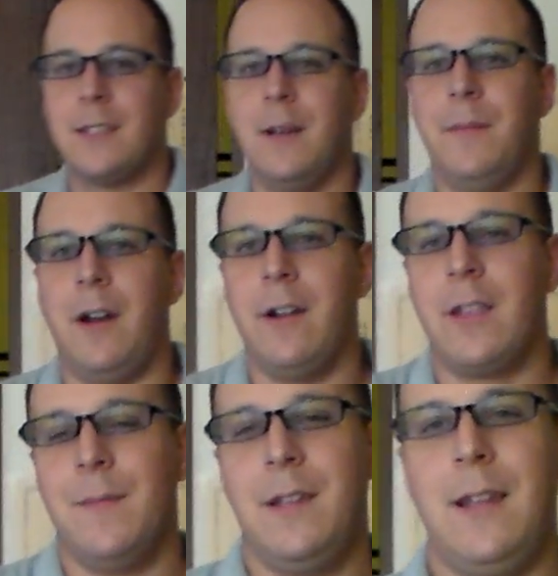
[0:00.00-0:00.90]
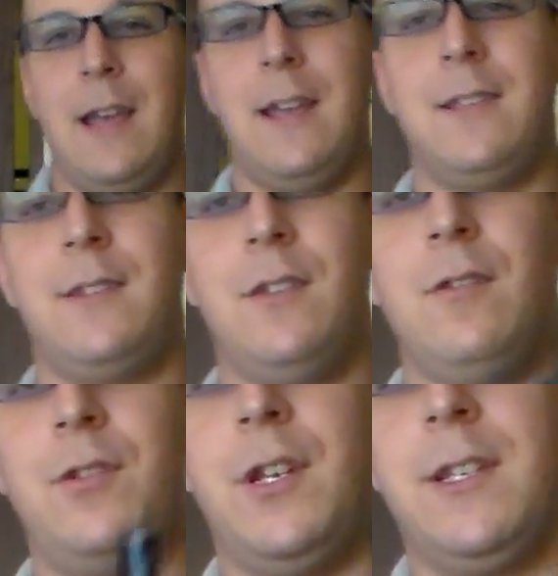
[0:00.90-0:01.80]
some argument as
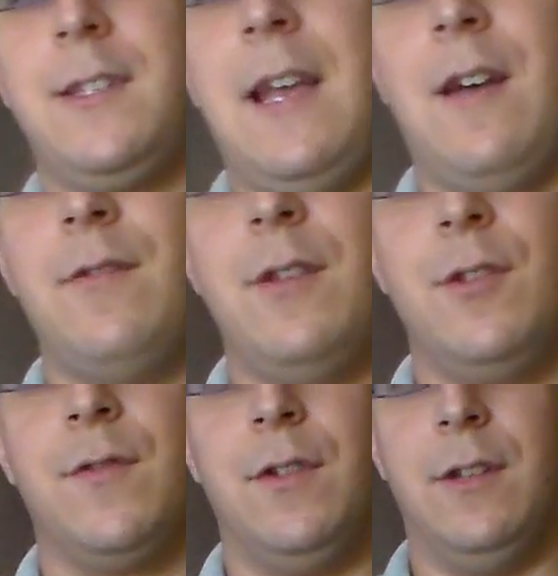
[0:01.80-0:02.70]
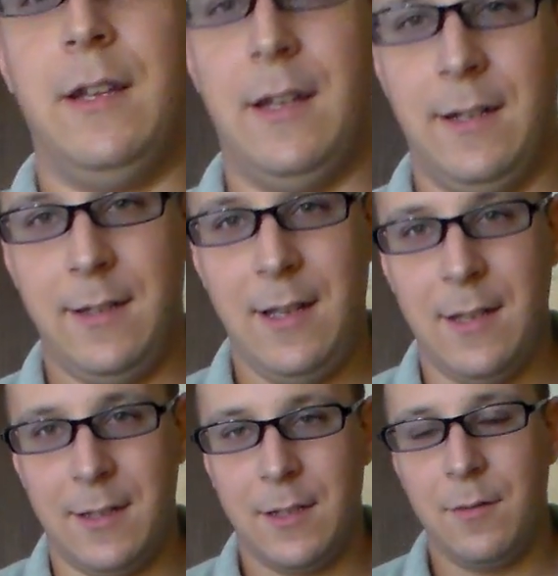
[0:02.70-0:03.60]
to just how useful it
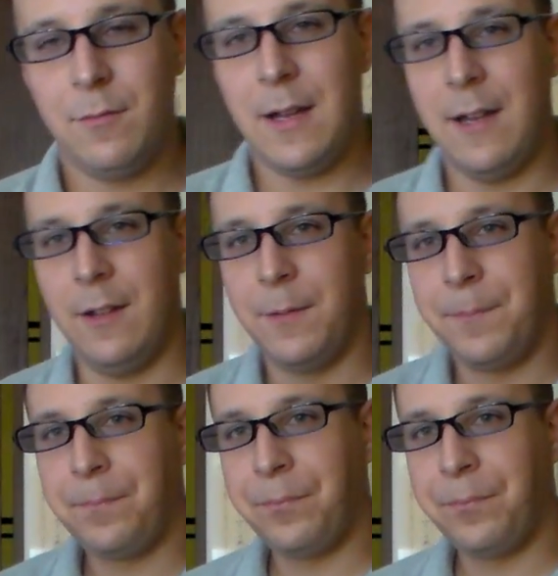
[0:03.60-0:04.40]
is. Well,